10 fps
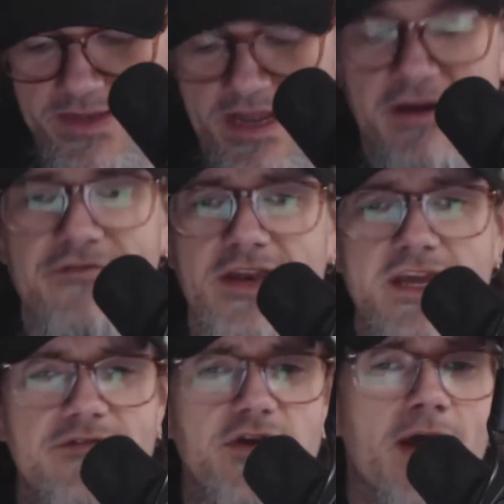Now, if
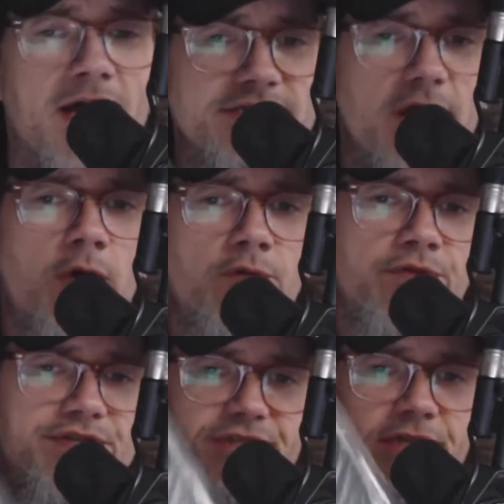any of you guys own
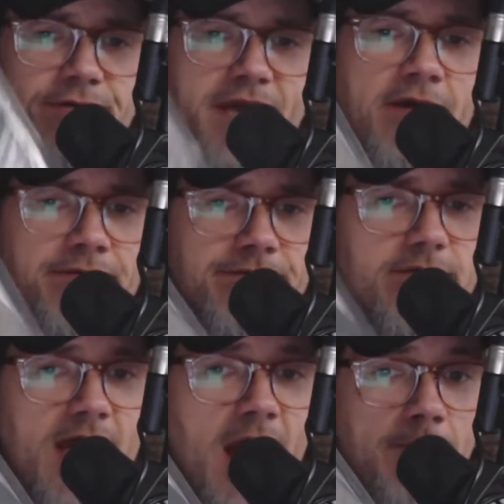this lowdown
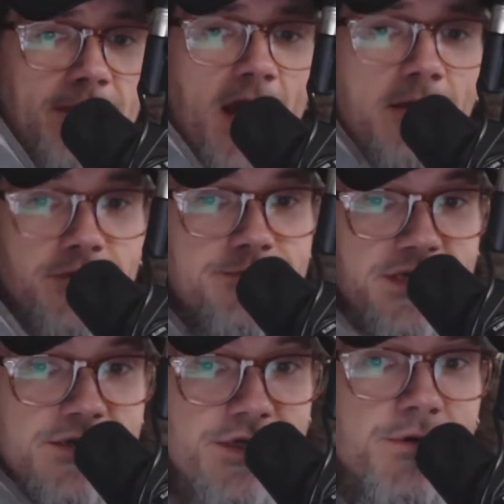copy, I would
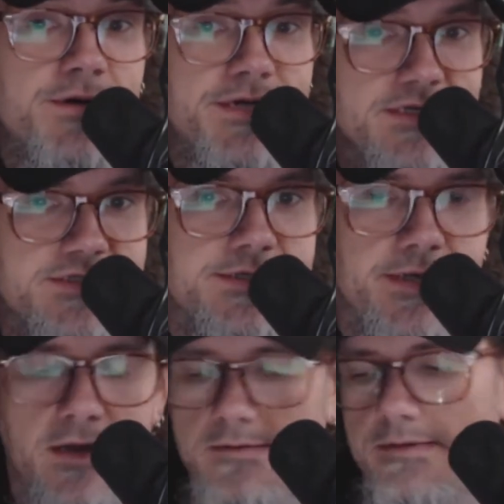be curious to
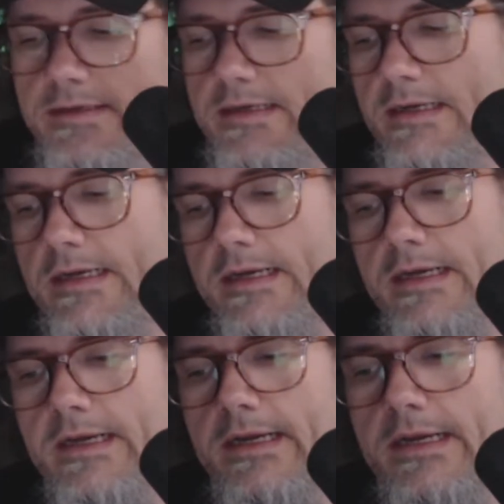know
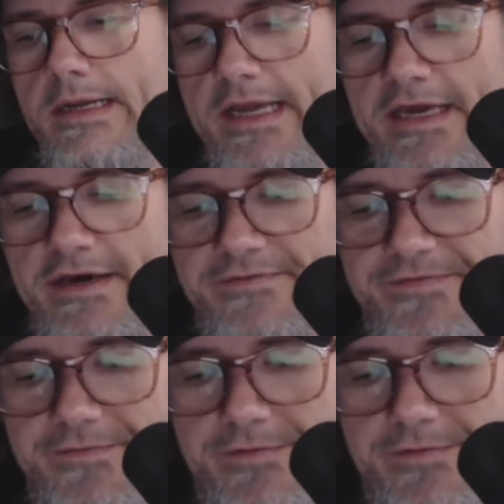if